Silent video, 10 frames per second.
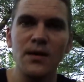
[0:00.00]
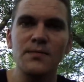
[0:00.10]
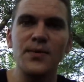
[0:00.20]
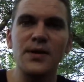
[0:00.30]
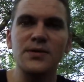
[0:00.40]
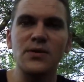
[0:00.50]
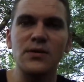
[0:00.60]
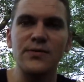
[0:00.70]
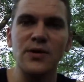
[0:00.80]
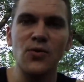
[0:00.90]
But it's going
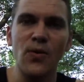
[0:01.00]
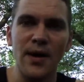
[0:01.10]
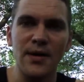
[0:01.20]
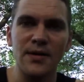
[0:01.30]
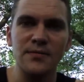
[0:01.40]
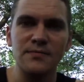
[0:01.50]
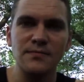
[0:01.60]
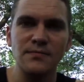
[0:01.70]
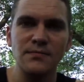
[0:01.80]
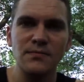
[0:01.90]
to require
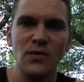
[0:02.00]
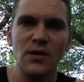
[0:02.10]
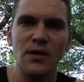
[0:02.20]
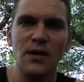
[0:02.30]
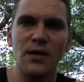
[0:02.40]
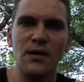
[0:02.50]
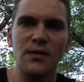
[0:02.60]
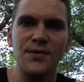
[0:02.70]
uh,